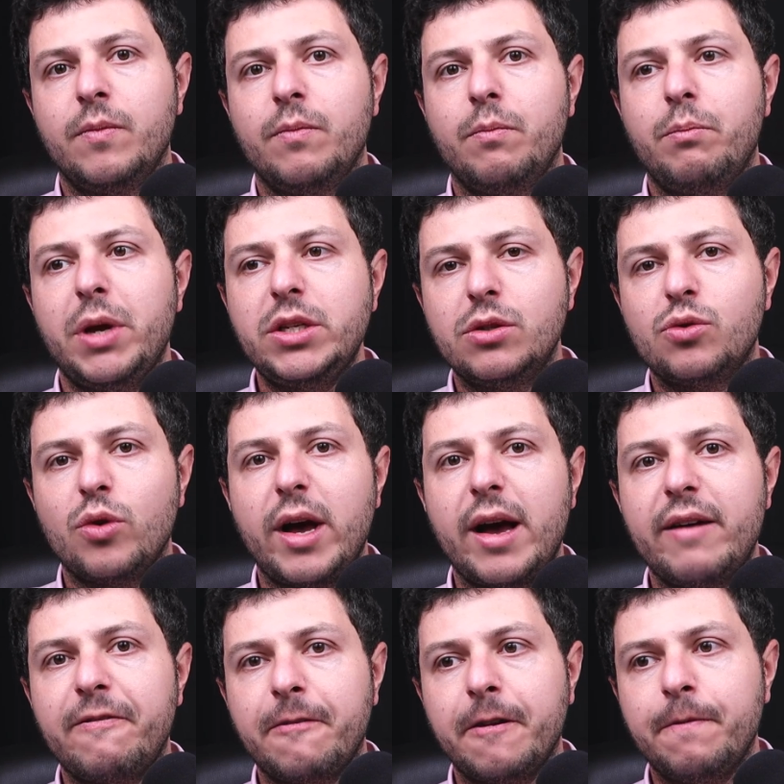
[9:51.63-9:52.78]
patients who have
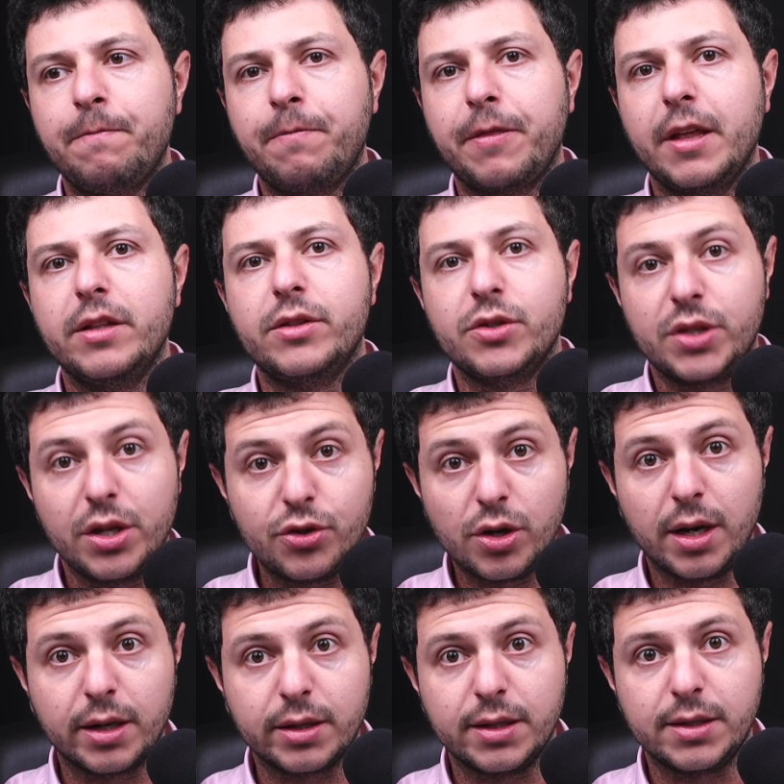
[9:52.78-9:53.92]
interstitial lung
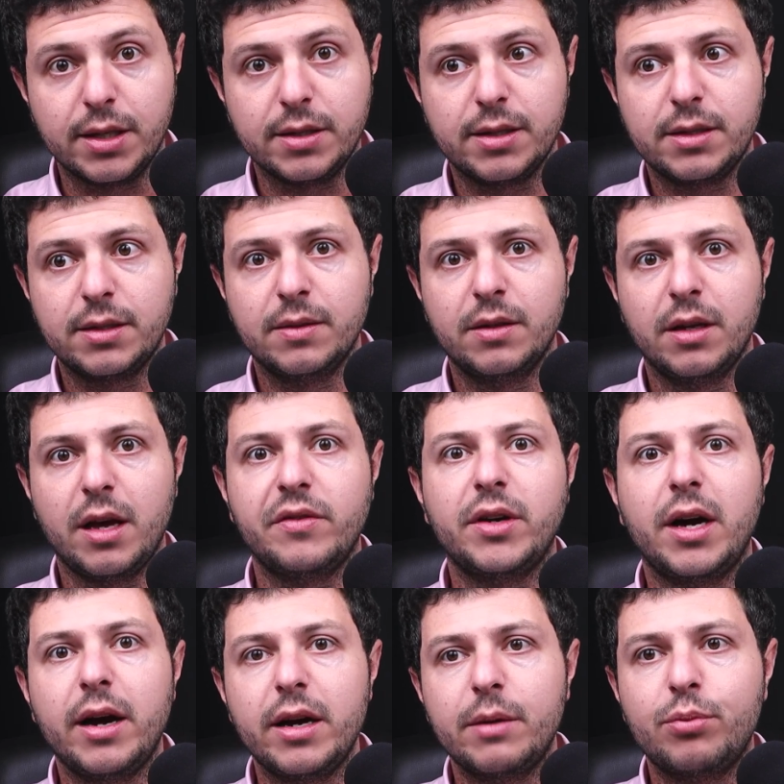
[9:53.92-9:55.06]
diseases, have a
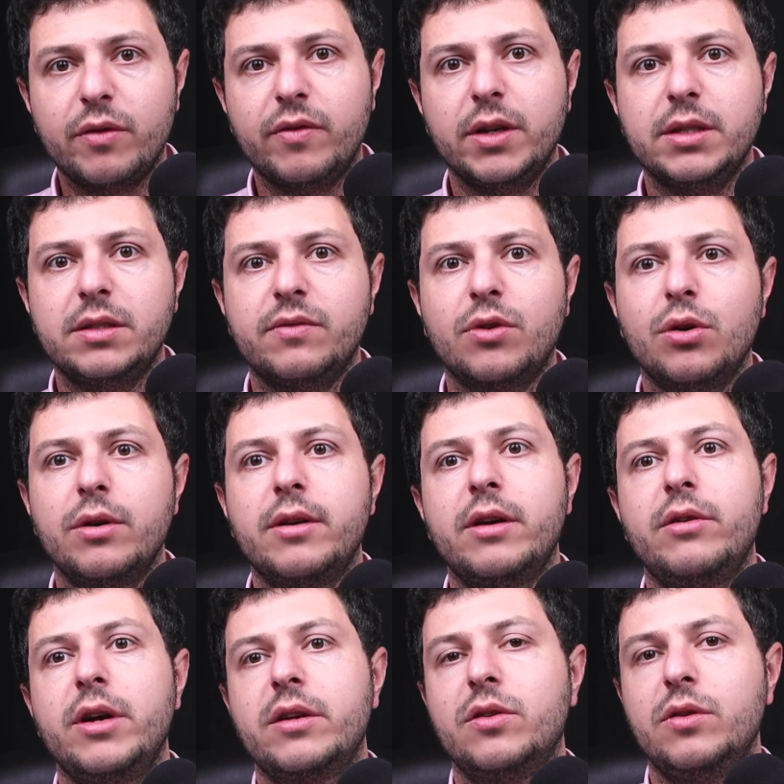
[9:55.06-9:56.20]
higher prevalence of coronary
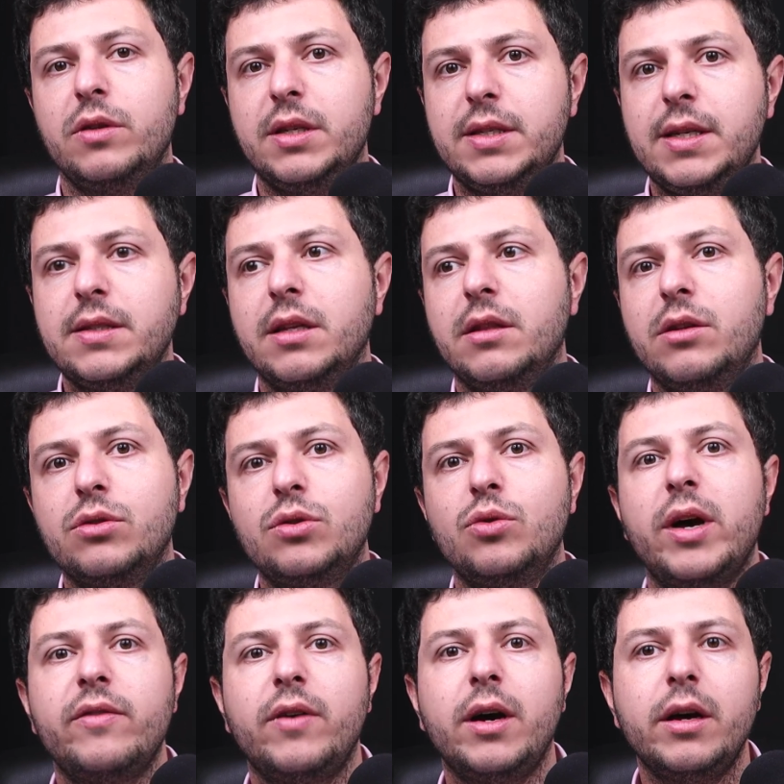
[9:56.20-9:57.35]
artery disease than those who have
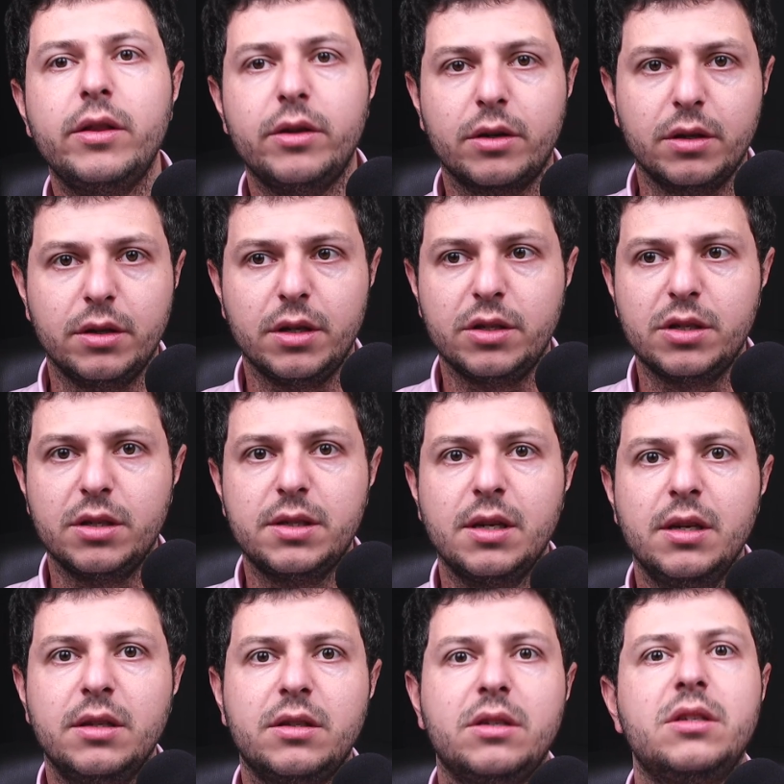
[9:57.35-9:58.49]
other conditions,
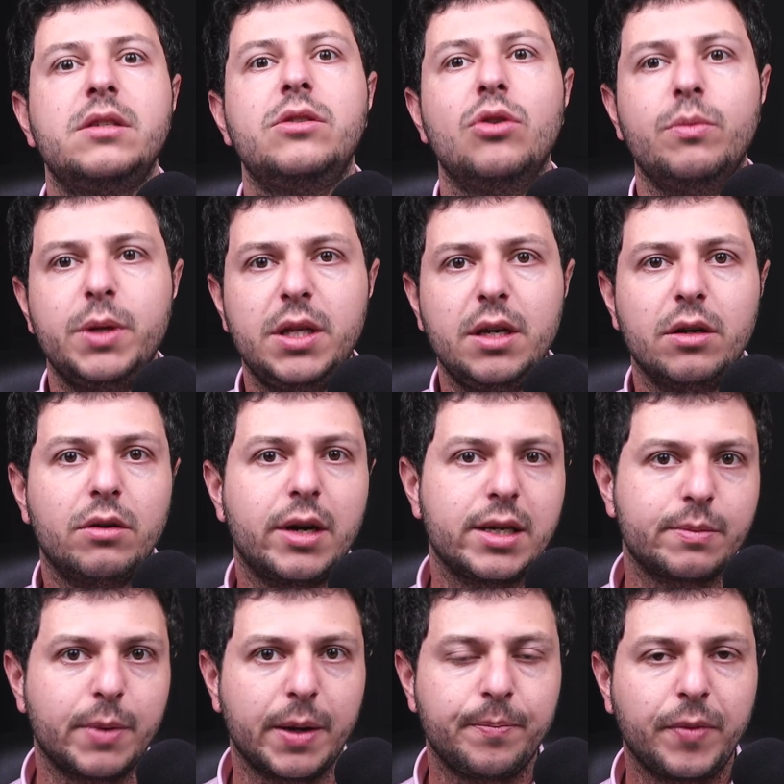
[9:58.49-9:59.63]
such as COPD or asthma.
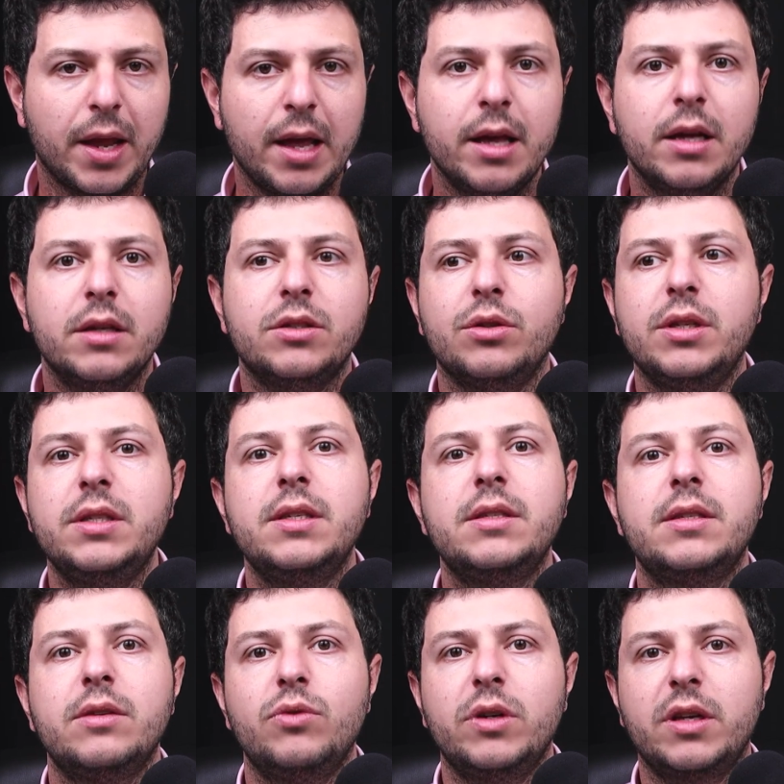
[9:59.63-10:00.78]
So this is,
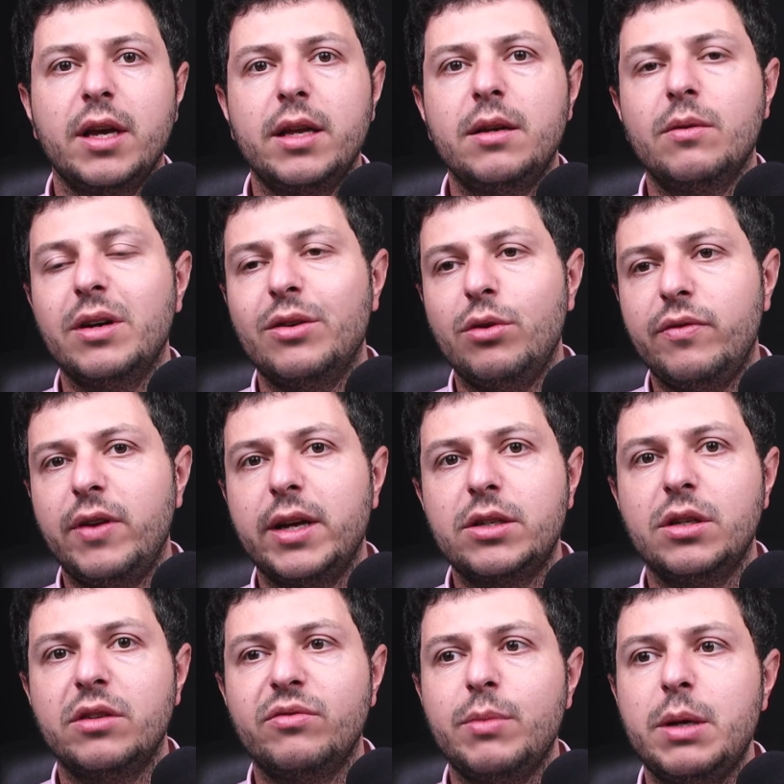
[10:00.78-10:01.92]
again, a reflection
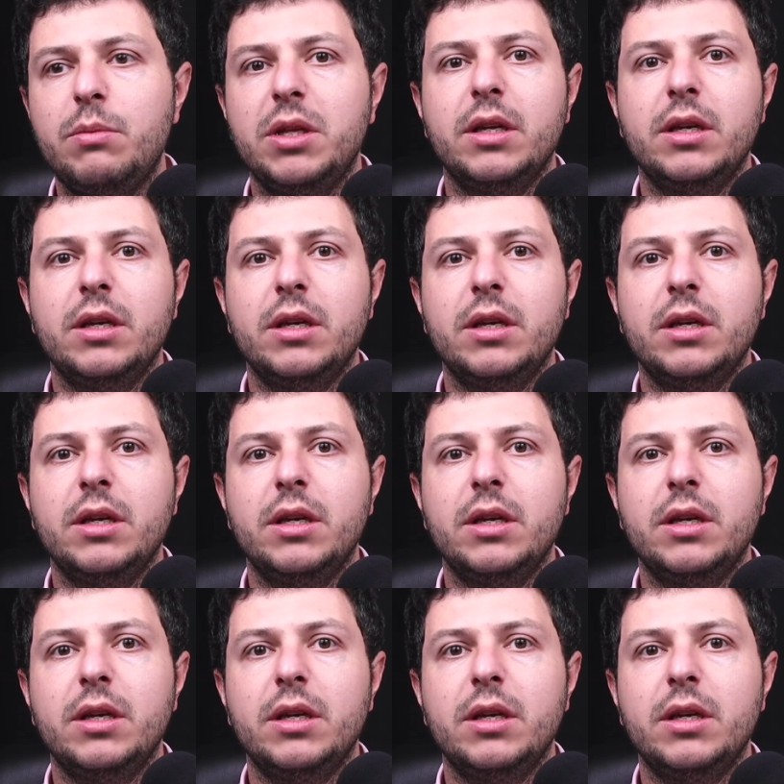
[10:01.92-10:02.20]
of maybe a